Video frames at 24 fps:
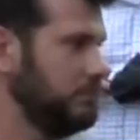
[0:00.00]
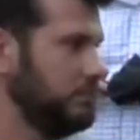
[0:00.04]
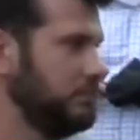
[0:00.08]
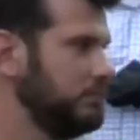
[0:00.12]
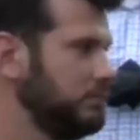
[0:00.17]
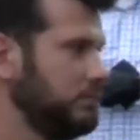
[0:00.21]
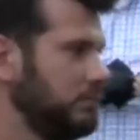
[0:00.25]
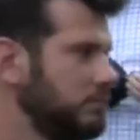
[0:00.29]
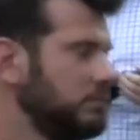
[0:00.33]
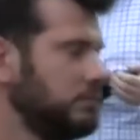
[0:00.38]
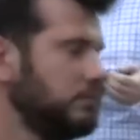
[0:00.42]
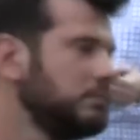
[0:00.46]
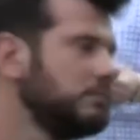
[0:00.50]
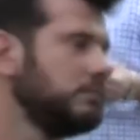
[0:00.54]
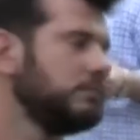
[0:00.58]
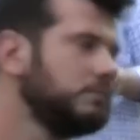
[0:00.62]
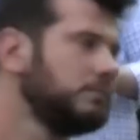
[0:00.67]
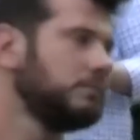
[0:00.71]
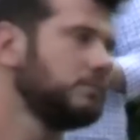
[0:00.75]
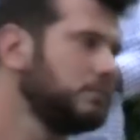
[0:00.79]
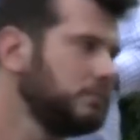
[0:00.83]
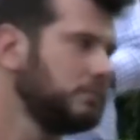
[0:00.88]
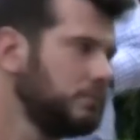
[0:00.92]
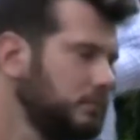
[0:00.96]

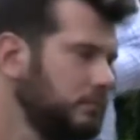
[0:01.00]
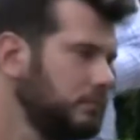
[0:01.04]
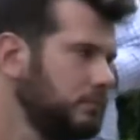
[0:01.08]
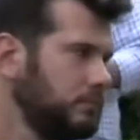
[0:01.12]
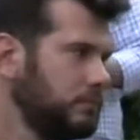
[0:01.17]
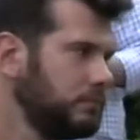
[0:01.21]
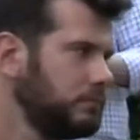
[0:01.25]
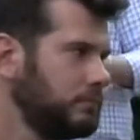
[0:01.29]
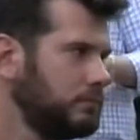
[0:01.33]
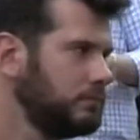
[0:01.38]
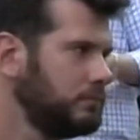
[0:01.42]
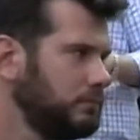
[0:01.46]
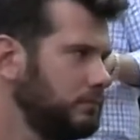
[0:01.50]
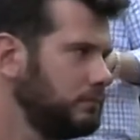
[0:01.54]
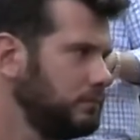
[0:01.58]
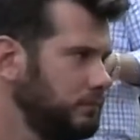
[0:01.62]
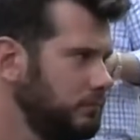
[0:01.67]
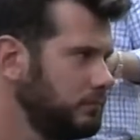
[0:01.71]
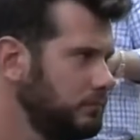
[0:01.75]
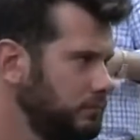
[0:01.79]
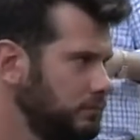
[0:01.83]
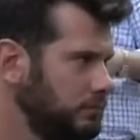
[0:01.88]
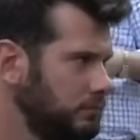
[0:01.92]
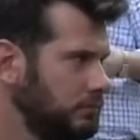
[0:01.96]

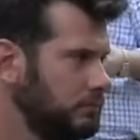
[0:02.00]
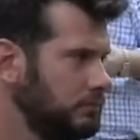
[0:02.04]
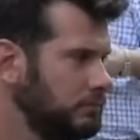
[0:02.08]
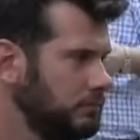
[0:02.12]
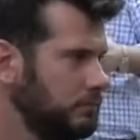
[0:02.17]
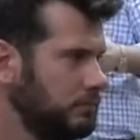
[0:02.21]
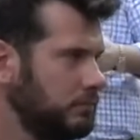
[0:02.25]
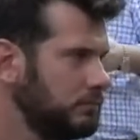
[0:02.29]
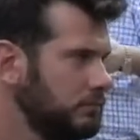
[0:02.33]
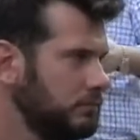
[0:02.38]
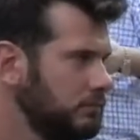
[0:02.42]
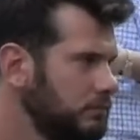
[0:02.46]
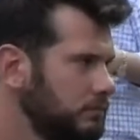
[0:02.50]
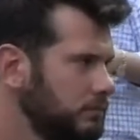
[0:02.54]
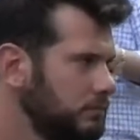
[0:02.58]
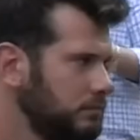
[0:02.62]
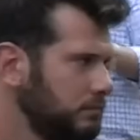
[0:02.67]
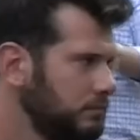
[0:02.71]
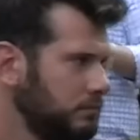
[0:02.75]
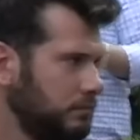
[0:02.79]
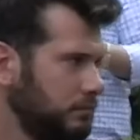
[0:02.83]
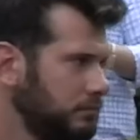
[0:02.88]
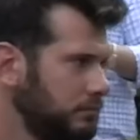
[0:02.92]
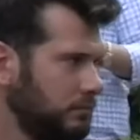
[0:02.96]

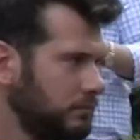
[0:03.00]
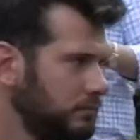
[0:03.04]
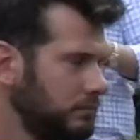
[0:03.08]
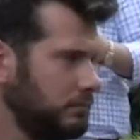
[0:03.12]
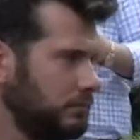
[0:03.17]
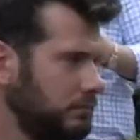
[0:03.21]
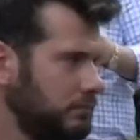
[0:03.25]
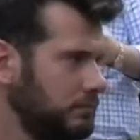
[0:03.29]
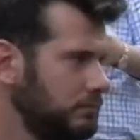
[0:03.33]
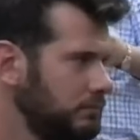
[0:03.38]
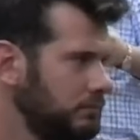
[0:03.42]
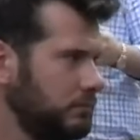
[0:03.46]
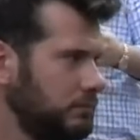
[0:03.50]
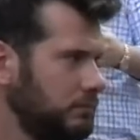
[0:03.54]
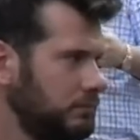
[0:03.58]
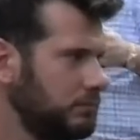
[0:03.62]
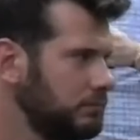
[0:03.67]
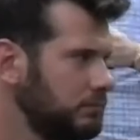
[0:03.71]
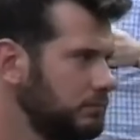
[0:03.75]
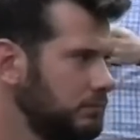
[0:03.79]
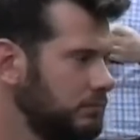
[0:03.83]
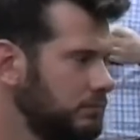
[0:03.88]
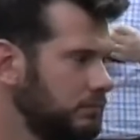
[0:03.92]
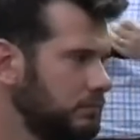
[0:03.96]

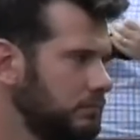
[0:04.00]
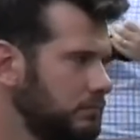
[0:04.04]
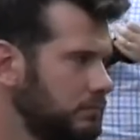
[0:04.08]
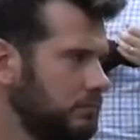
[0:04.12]
This person isn't speaking.